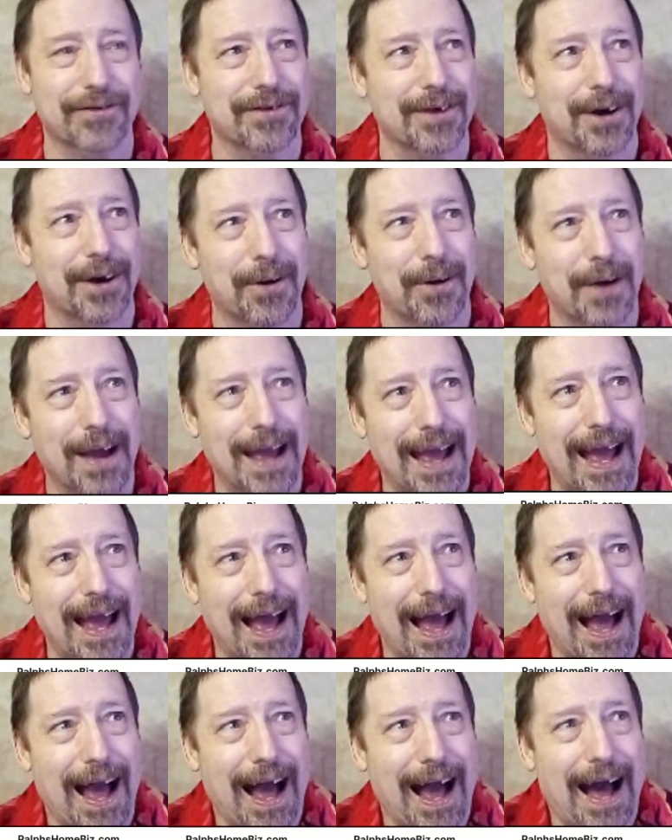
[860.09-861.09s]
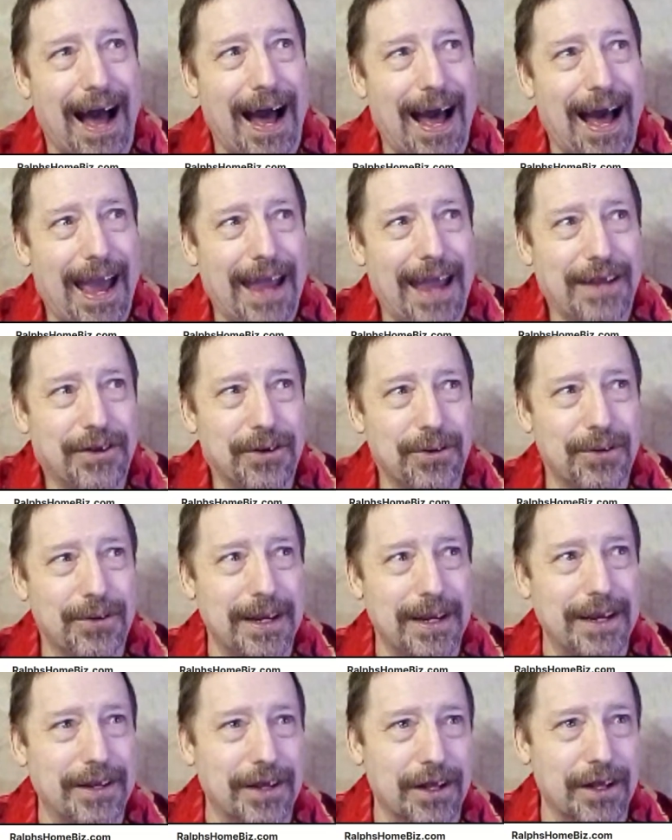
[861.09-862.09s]
So I do
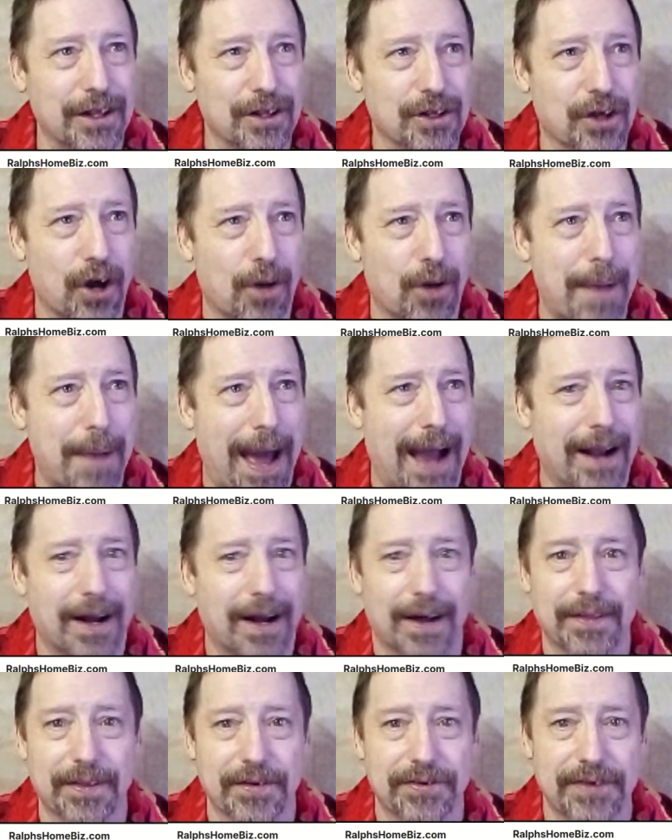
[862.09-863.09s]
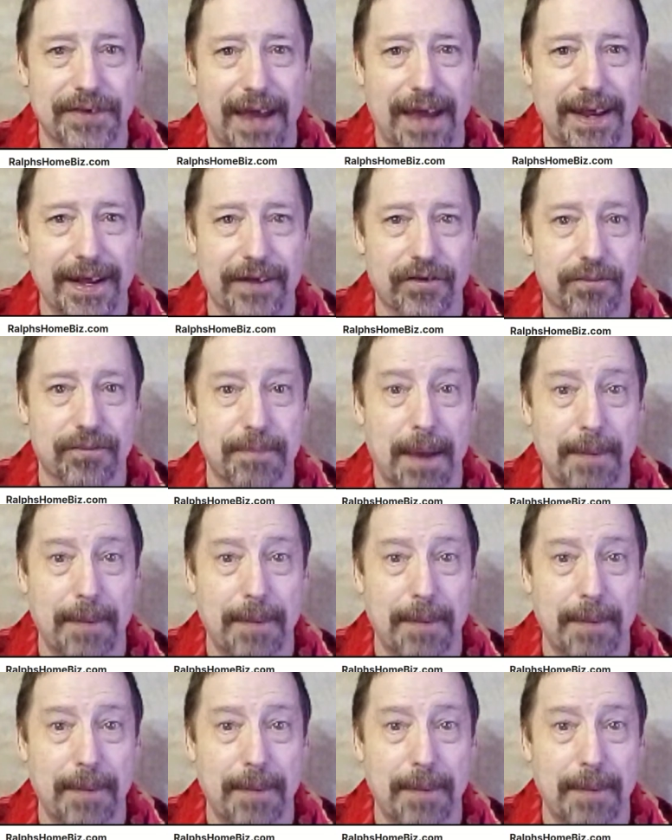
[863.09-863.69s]
need to go back on the settings.